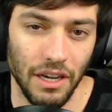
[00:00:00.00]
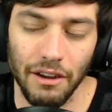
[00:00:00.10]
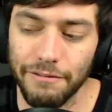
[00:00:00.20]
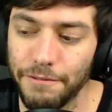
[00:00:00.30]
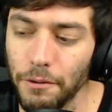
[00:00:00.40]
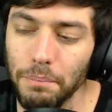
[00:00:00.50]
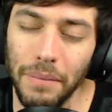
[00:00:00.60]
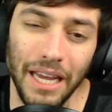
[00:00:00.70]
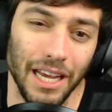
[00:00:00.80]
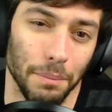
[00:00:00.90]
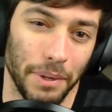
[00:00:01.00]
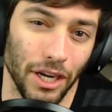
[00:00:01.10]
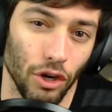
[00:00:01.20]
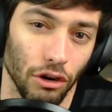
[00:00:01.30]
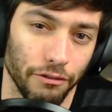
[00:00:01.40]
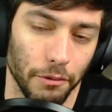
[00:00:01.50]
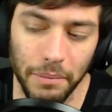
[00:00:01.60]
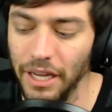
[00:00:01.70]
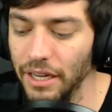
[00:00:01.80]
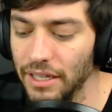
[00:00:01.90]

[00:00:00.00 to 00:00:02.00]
For me, a big goal for me